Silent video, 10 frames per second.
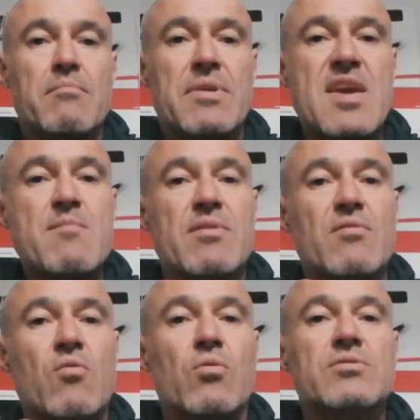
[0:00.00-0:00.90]
but keep it
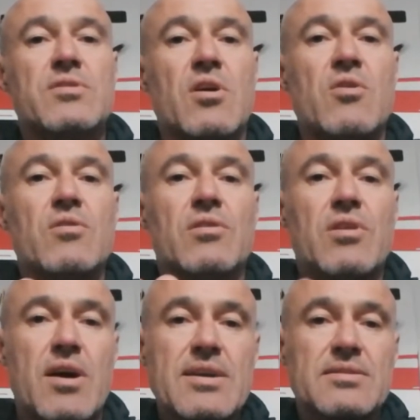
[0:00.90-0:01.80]
also
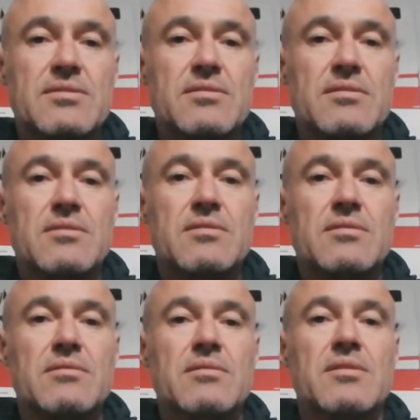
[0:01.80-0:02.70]
light,
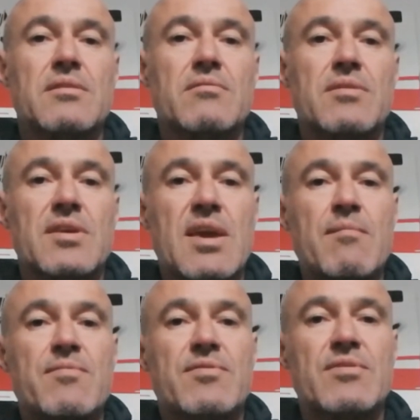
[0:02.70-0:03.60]

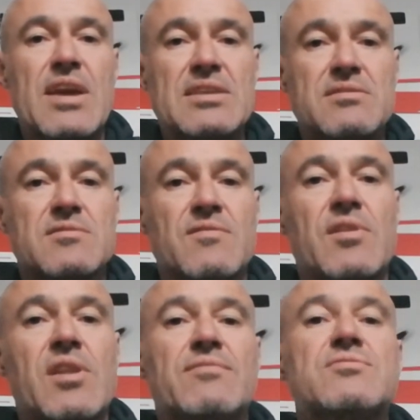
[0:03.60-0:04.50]
keep the essence of the
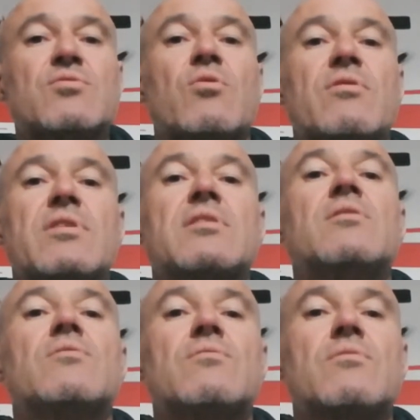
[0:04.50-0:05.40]
love story
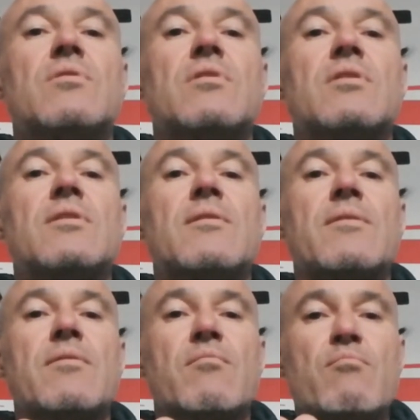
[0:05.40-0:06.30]

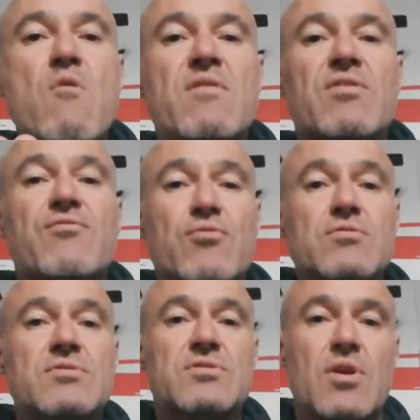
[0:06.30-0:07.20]
moving
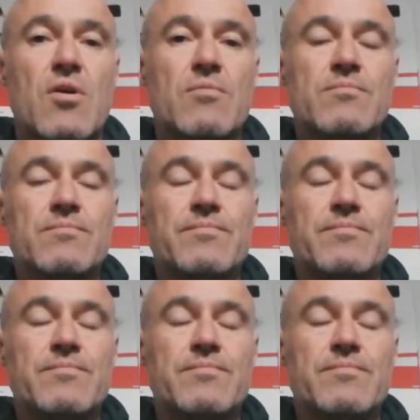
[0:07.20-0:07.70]
through this tome,